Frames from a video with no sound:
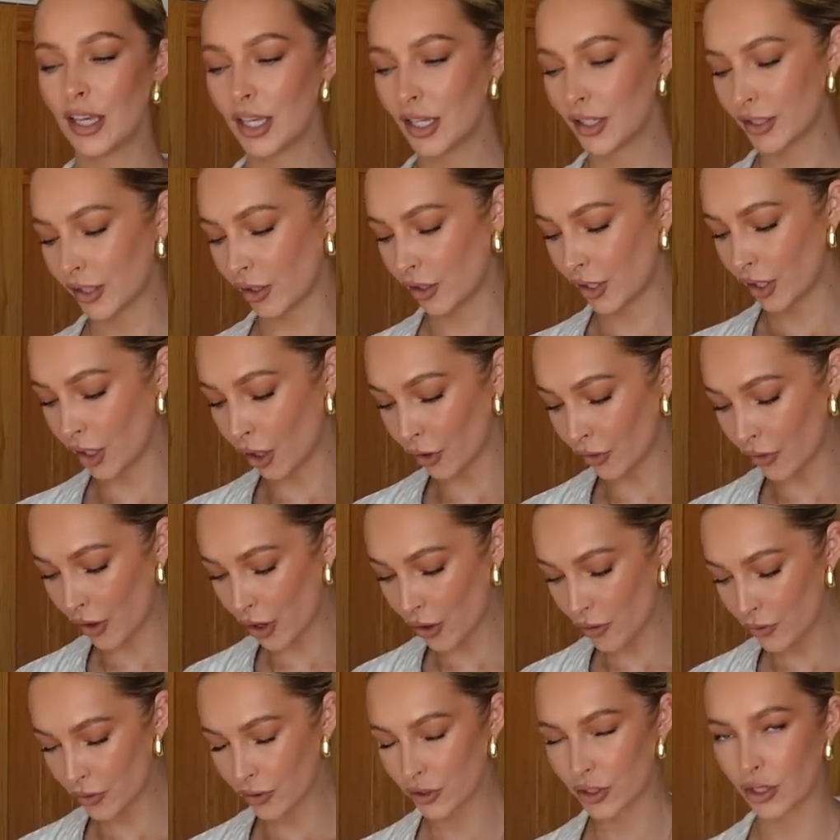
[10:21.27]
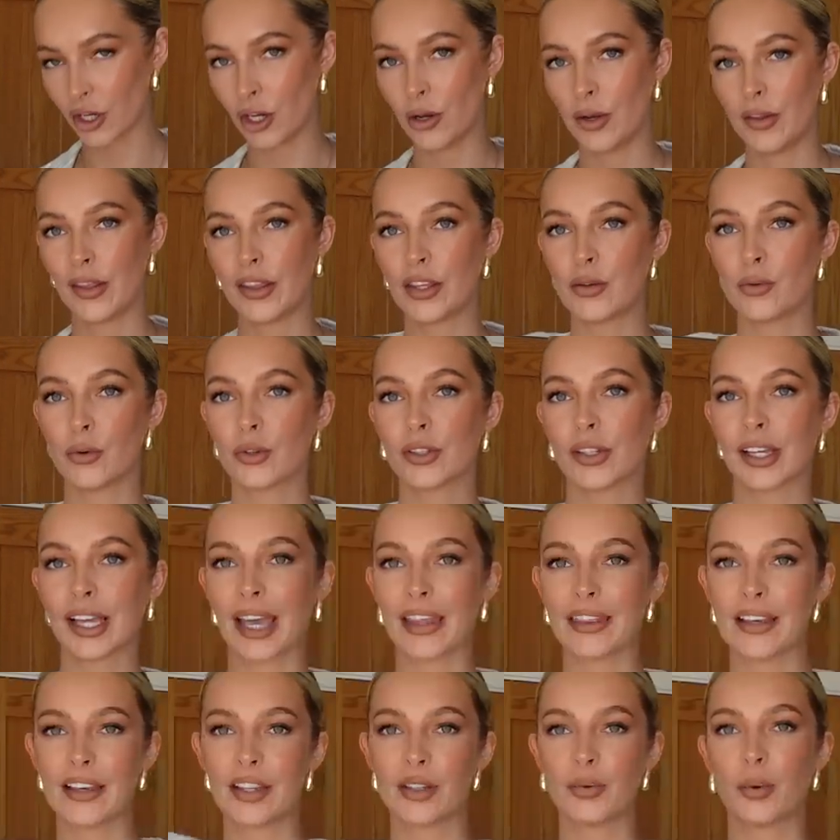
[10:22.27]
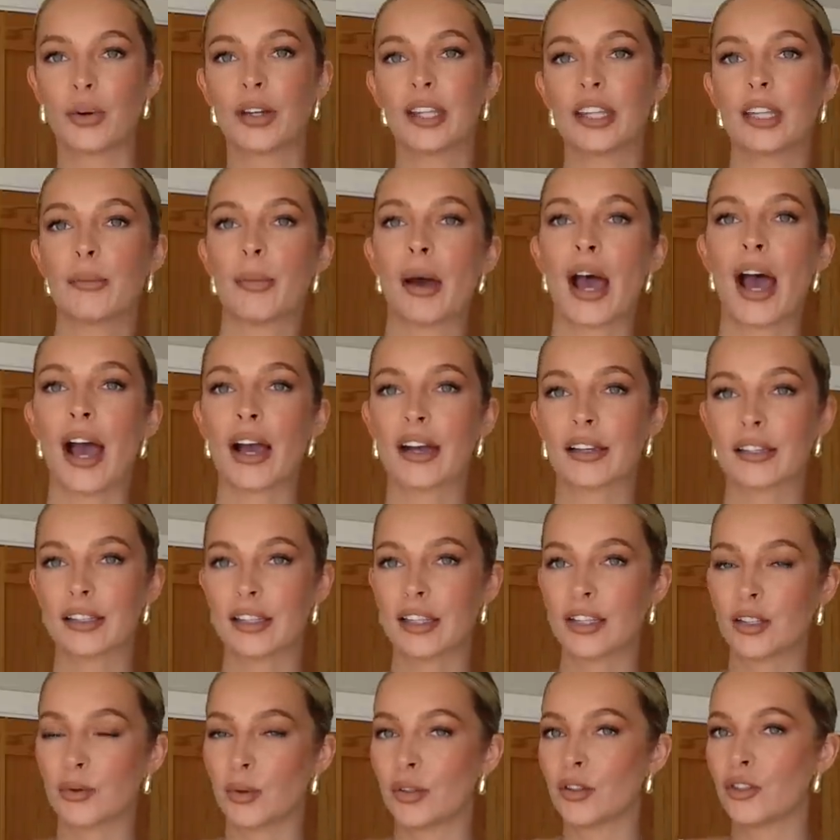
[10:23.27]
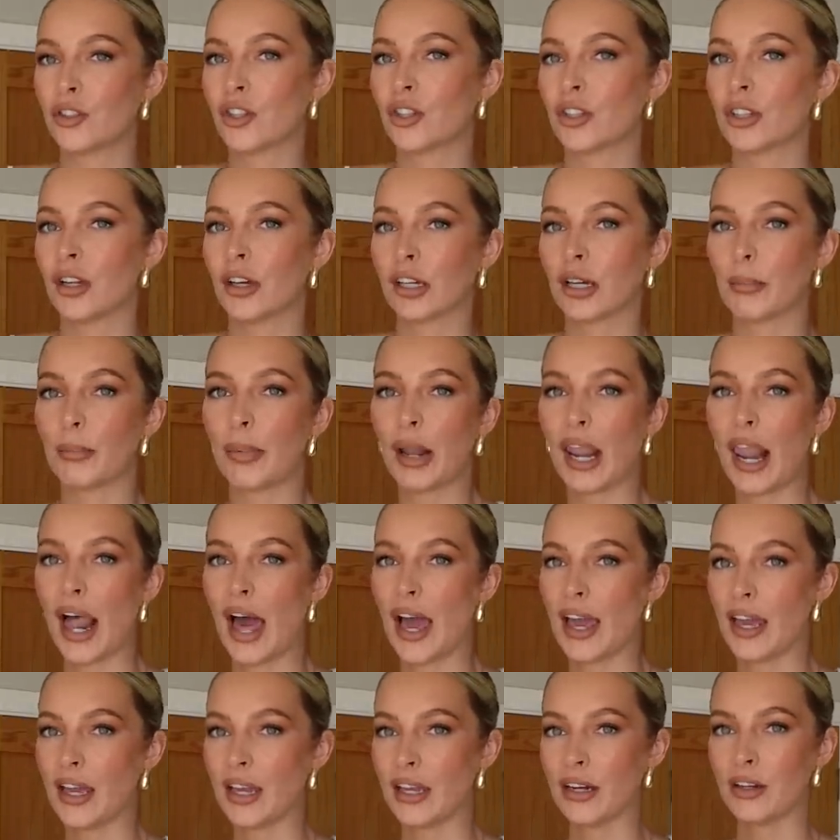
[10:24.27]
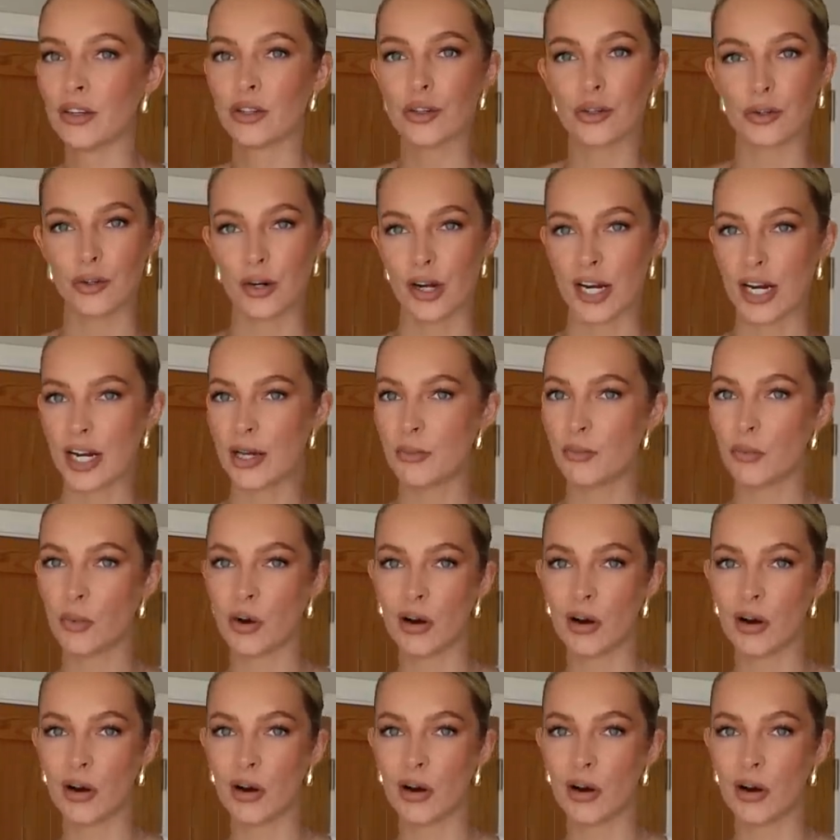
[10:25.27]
So you got those two, and then you also get this one in the pack. So this one's just like a plain cream